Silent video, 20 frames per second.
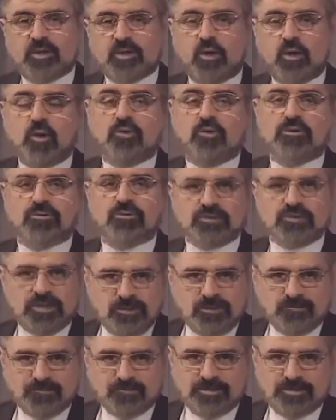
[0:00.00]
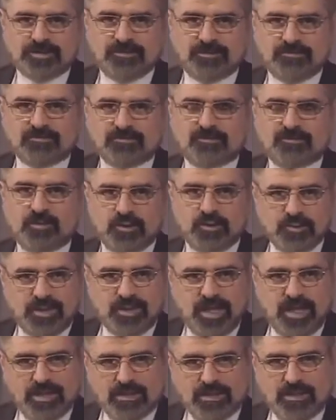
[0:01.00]
or real freedom
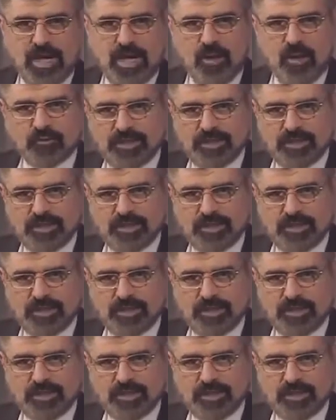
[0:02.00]
today. Our